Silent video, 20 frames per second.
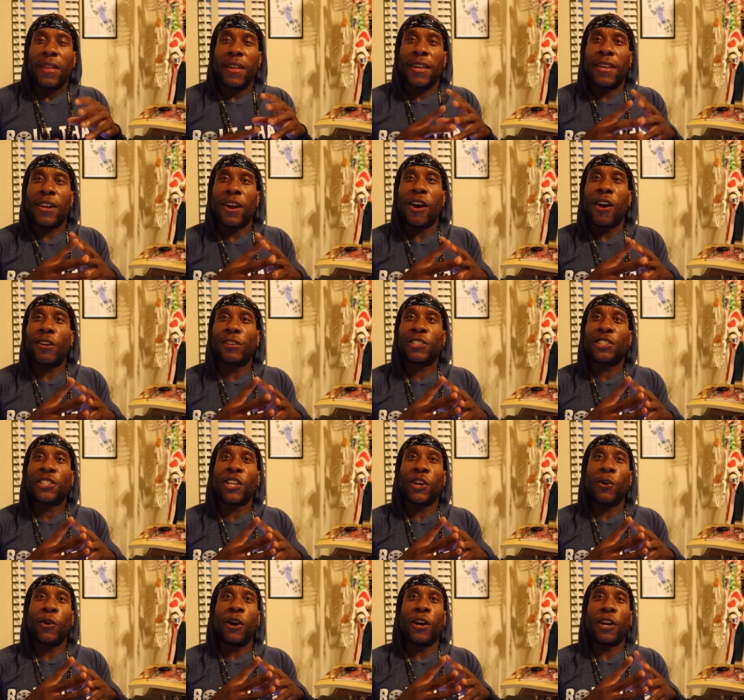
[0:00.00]
And
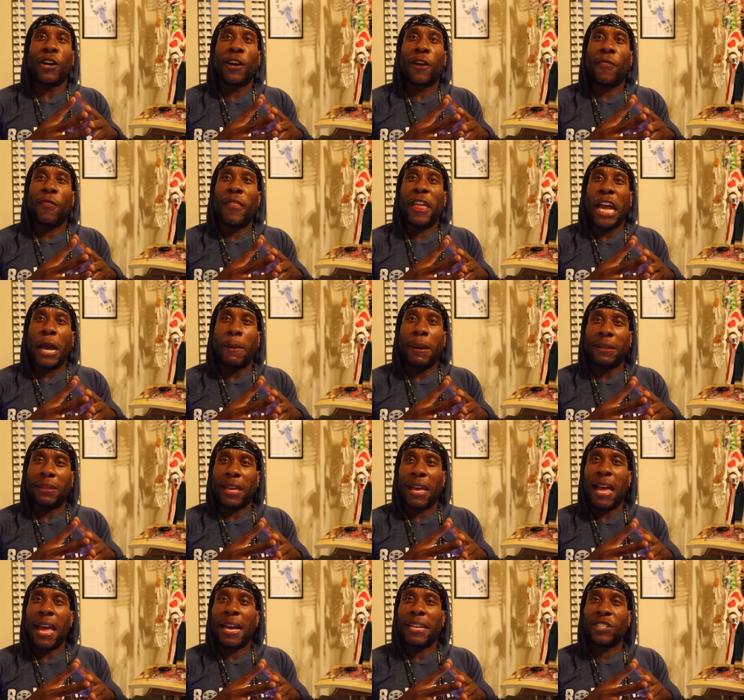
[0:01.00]
also a good thing about
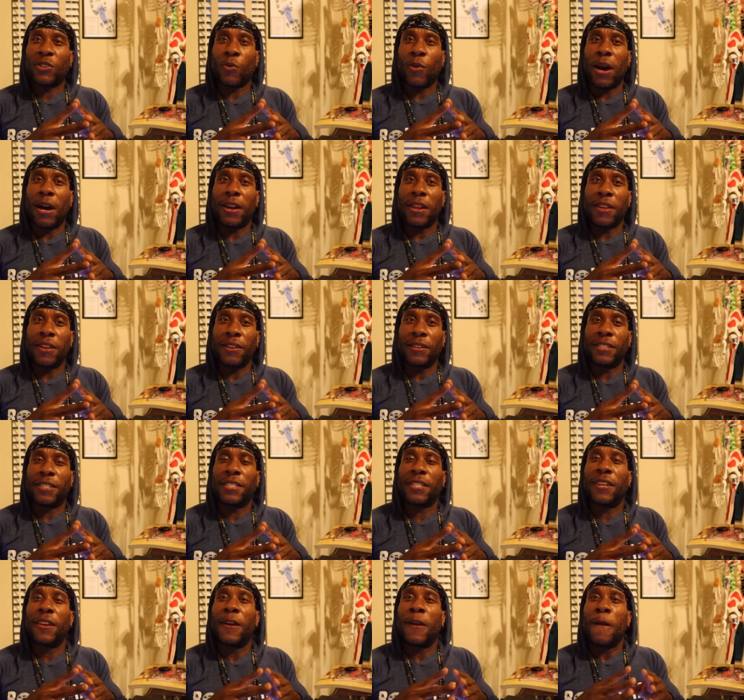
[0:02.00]
the hack squat
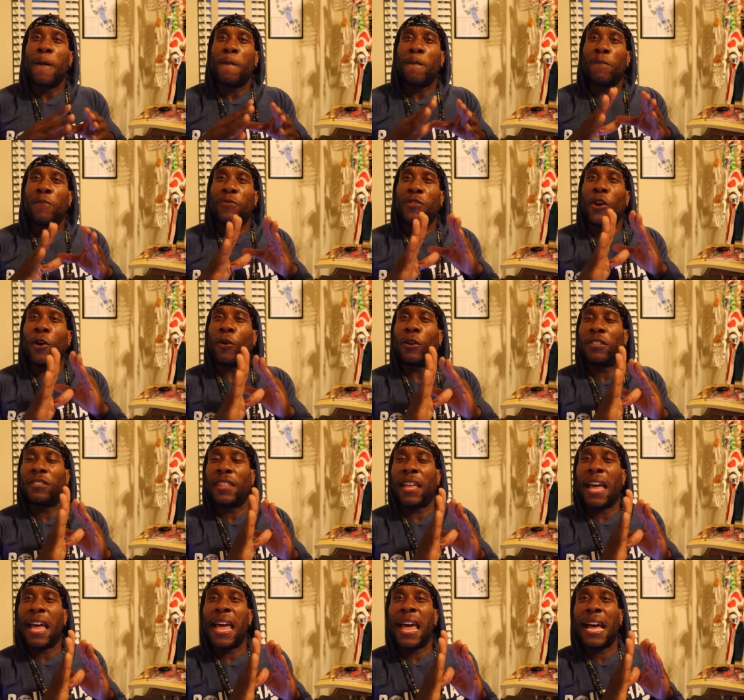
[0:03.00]
is, notice
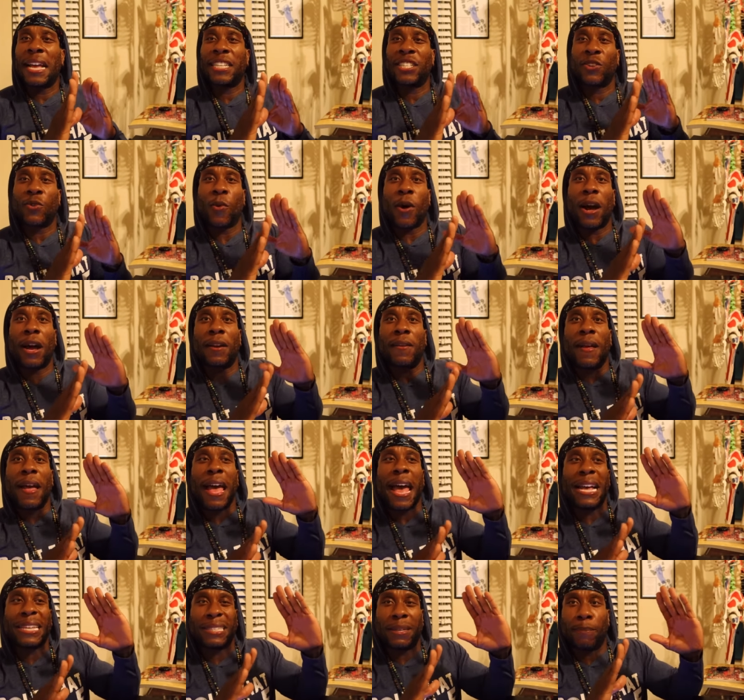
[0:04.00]
the hack squat
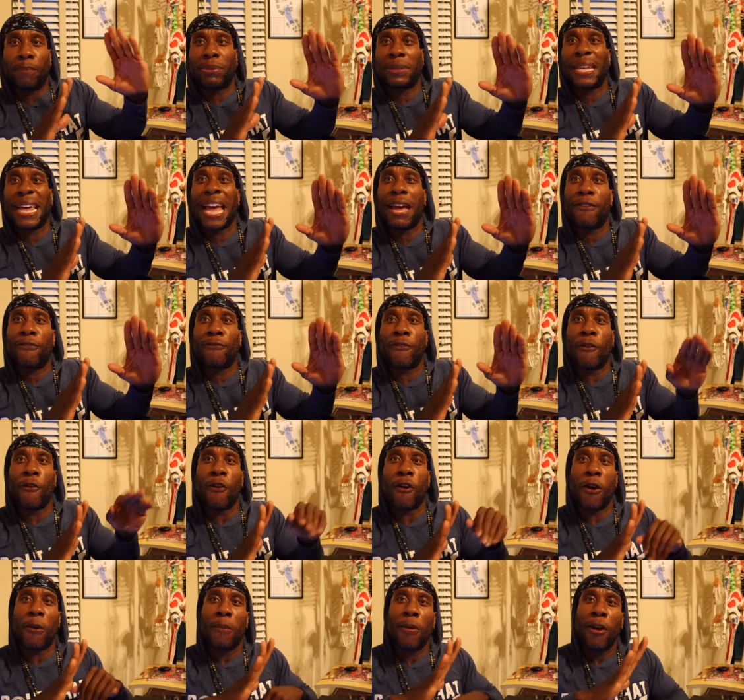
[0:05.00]
has a
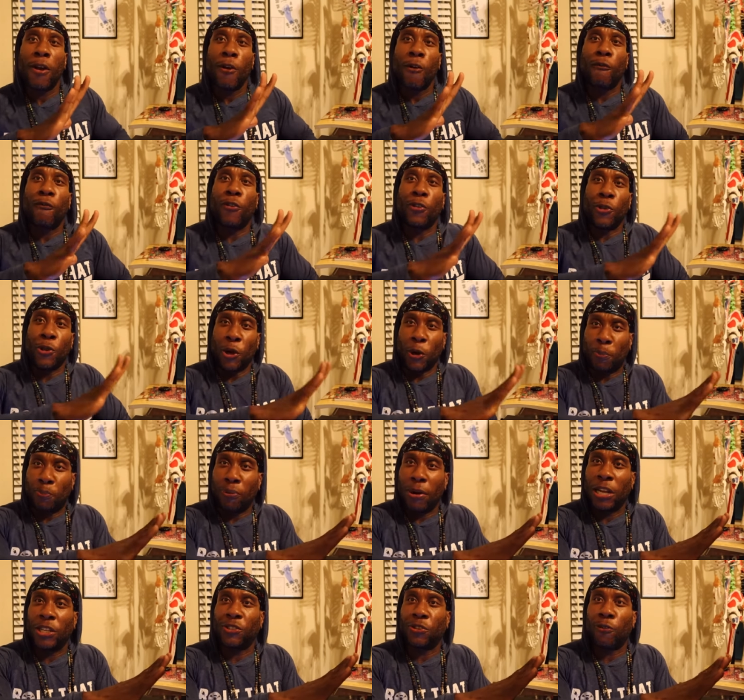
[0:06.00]
platform for you to
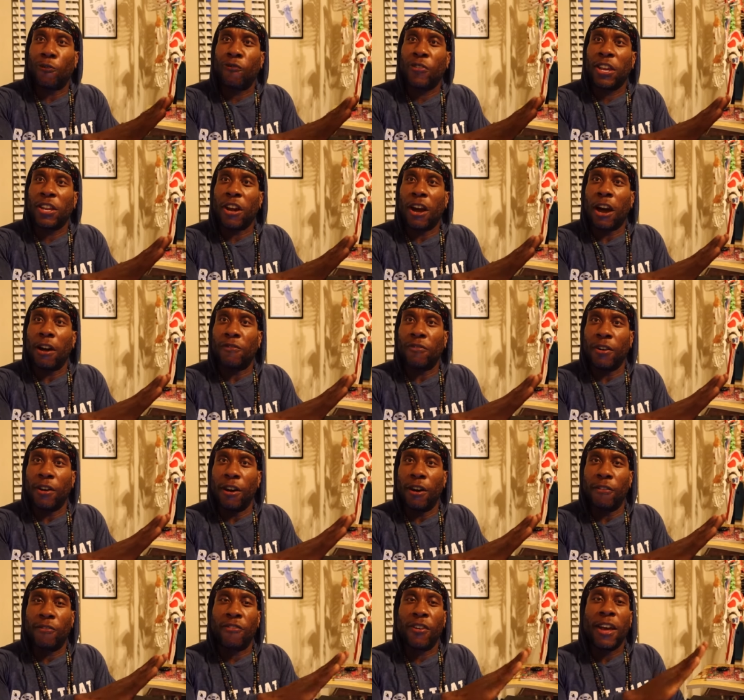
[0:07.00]
press your feet off
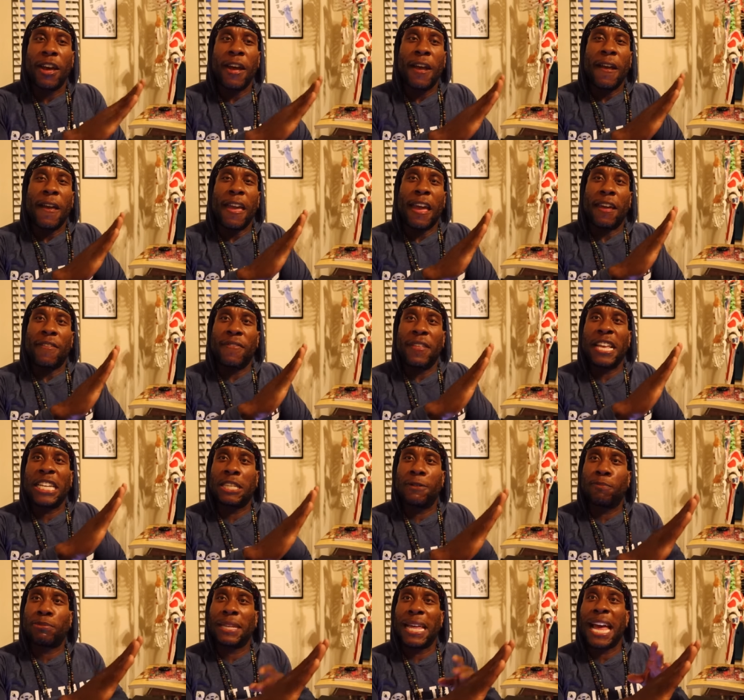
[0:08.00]
of. And
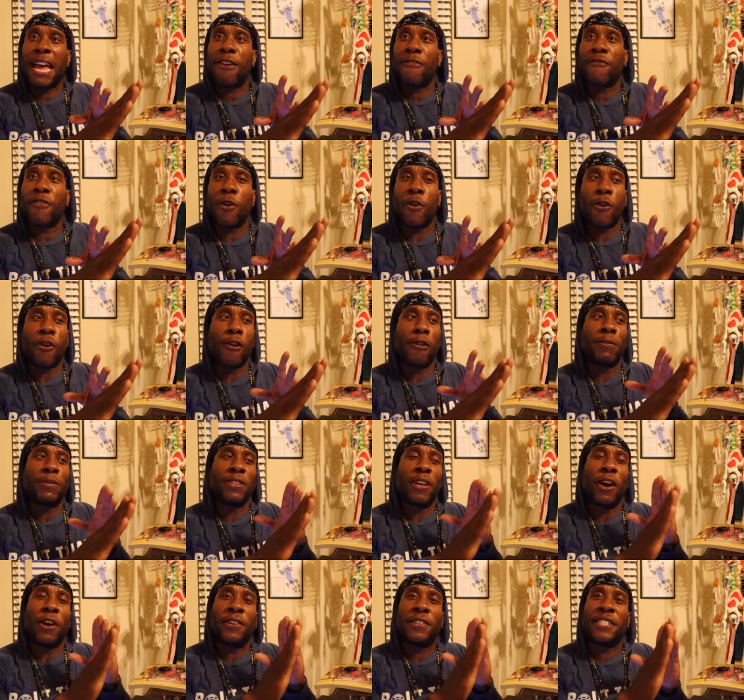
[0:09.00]
these
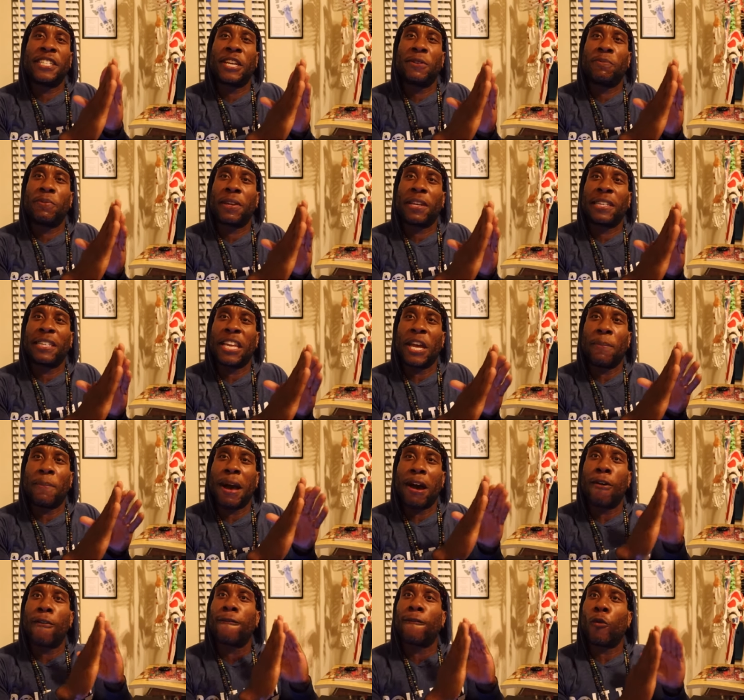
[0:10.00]
platforms are typically
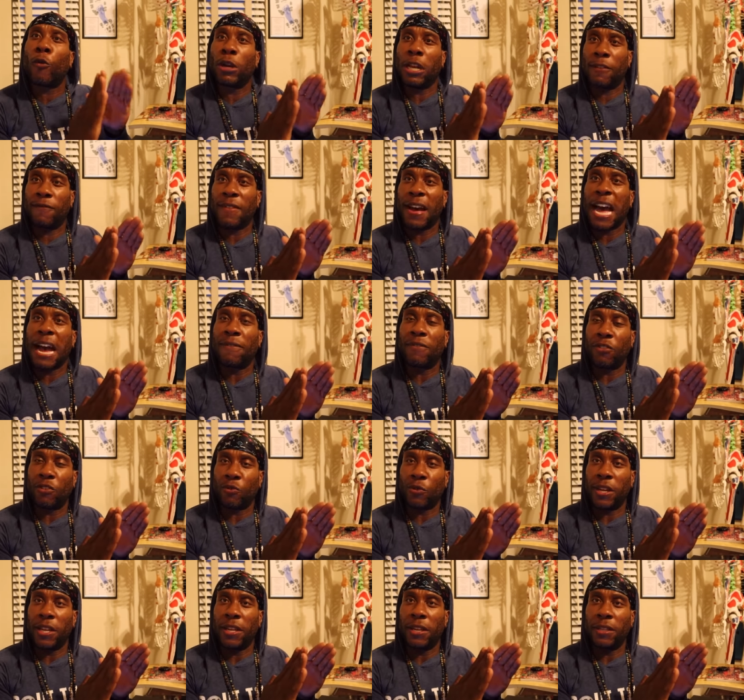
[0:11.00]
about forty-five
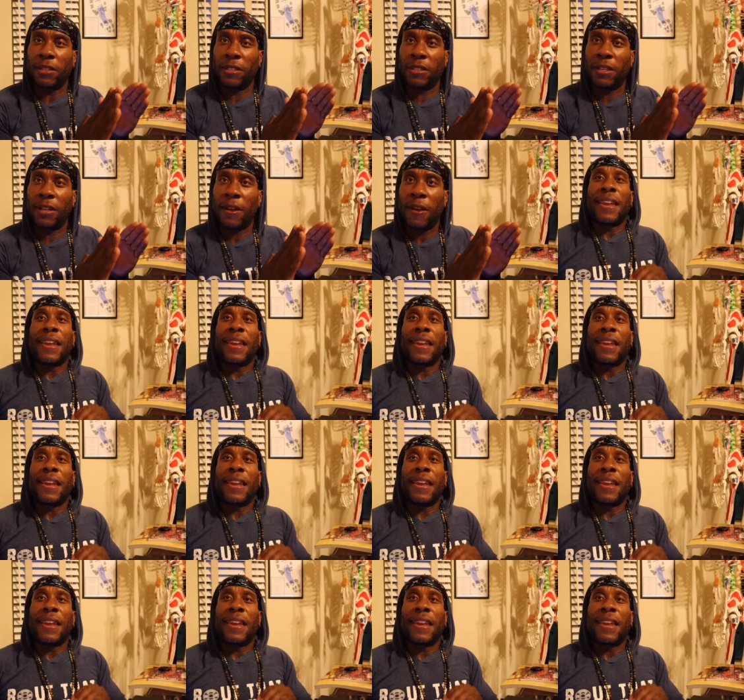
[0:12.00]
degrees.